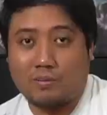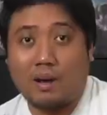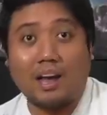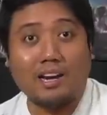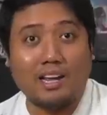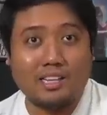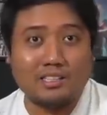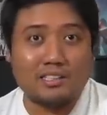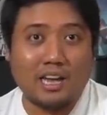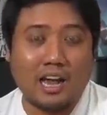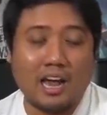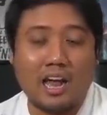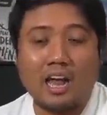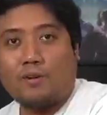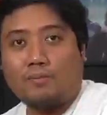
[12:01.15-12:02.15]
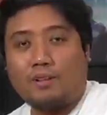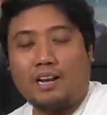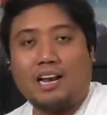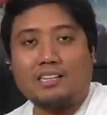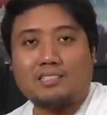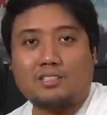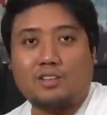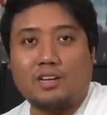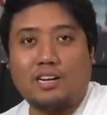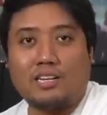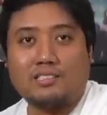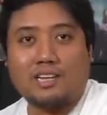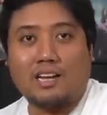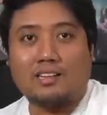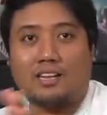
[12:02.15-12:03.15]
ng mga ninja from the last Q&A
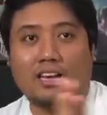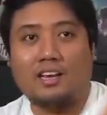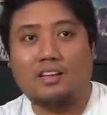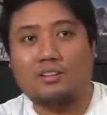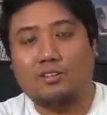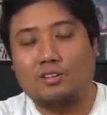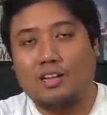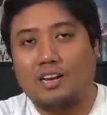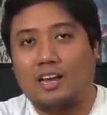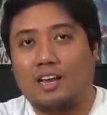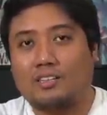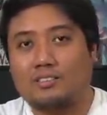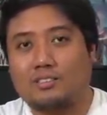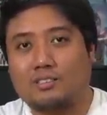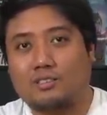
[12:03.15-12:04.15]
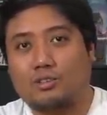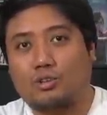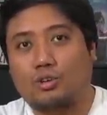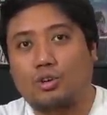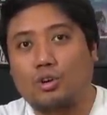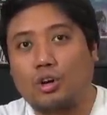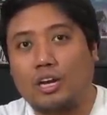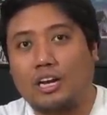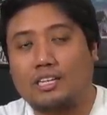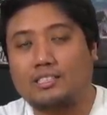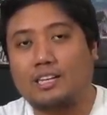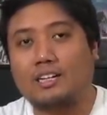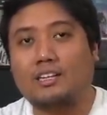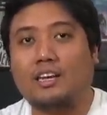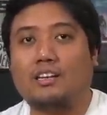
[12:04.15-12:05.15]
Sunday to the next Q&A
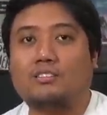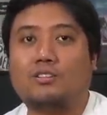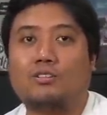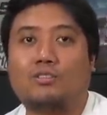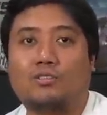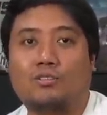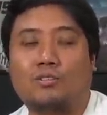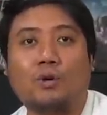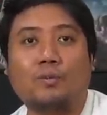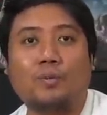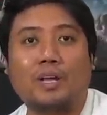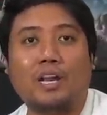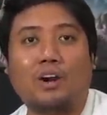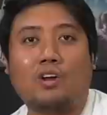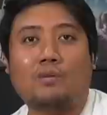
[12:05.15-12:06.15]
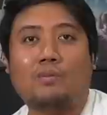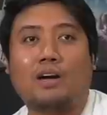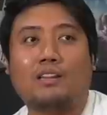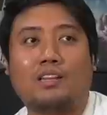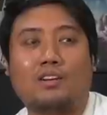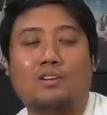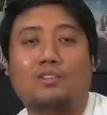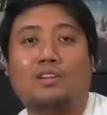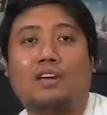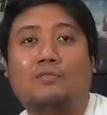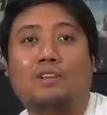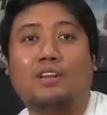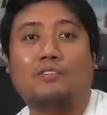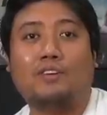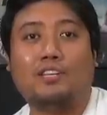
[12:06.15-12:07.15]
Sunday. So, pumipila ako ng mga tanong na
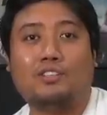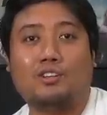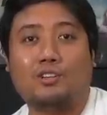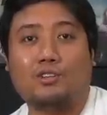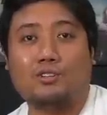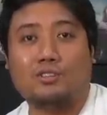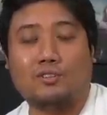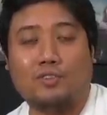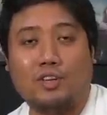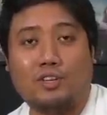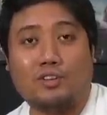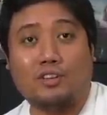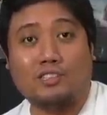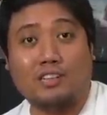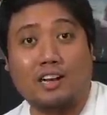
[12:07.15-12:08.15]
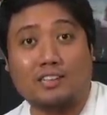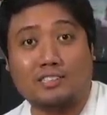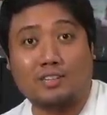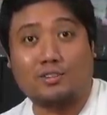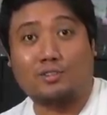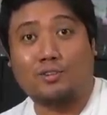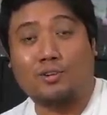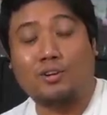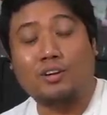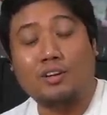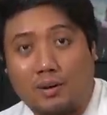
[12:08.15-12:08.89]
pinifeature ko doon sa video at sinasagot ko.